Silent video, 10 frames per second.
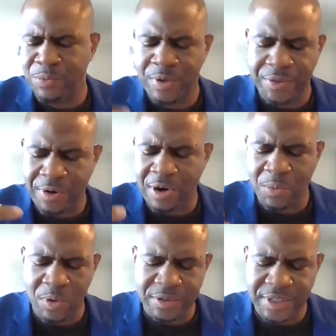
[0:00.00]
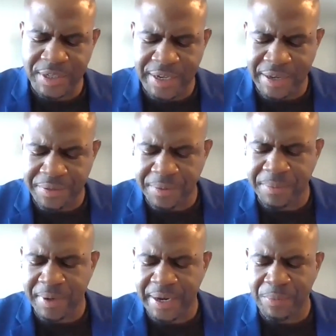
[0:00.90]
with our work together,
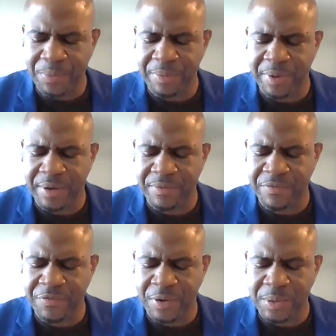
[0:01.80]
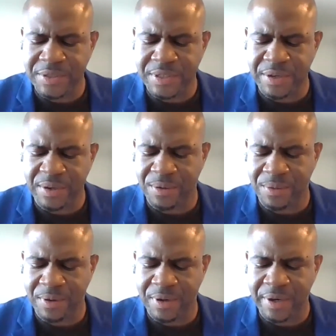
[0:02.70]
right, we've been focusing
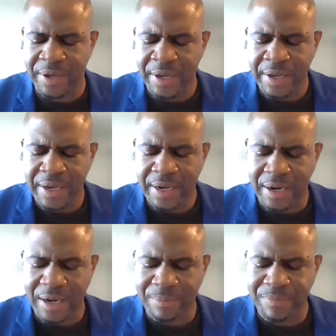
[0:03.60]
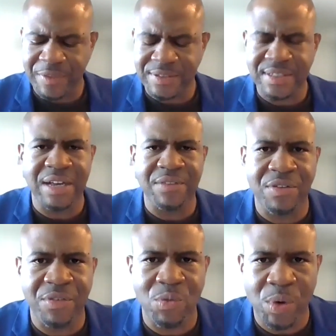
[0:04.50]
on this level of
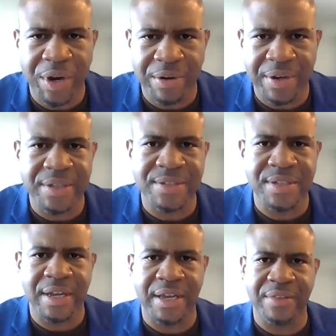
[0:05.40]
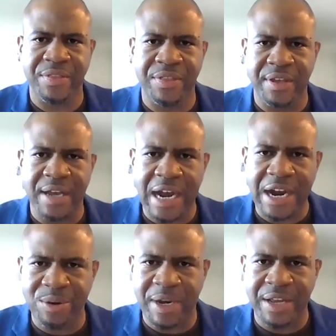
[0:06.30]
awareness and the
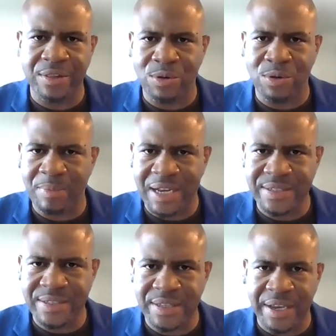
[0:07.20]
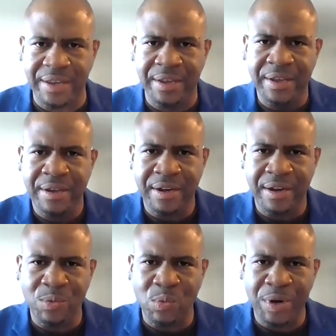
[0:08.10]
higher mind, lower mind state,
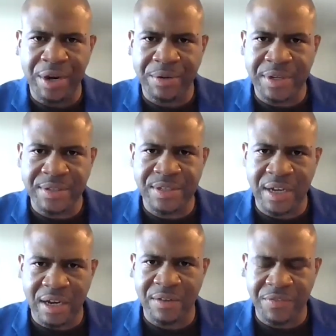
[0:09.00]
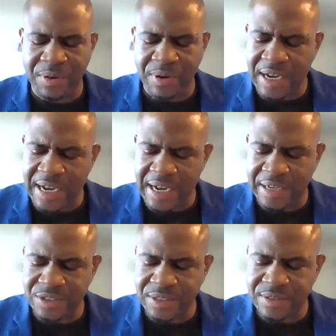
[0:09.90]
awareness of your
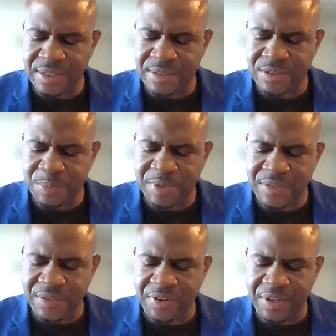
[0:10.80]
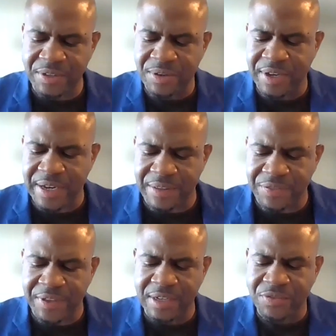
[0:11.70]
conscience, and specifically looking at
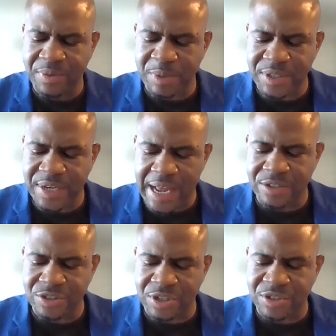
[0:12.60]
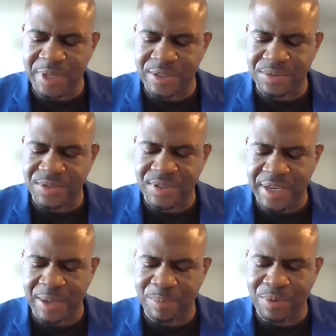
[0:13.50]
things from a non-judgmental
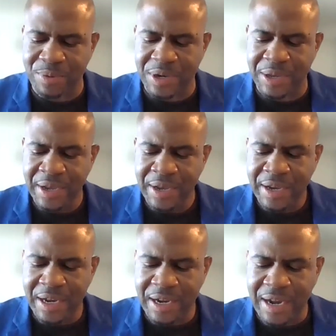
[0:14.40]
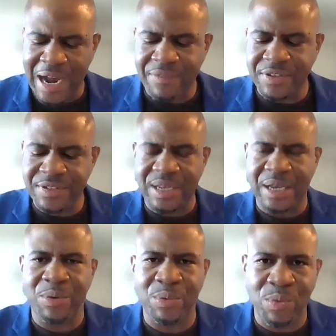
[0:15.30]
standpoint. Obviously, I
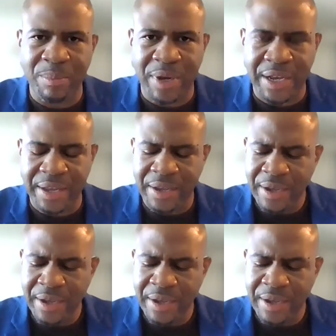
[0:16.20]
would want my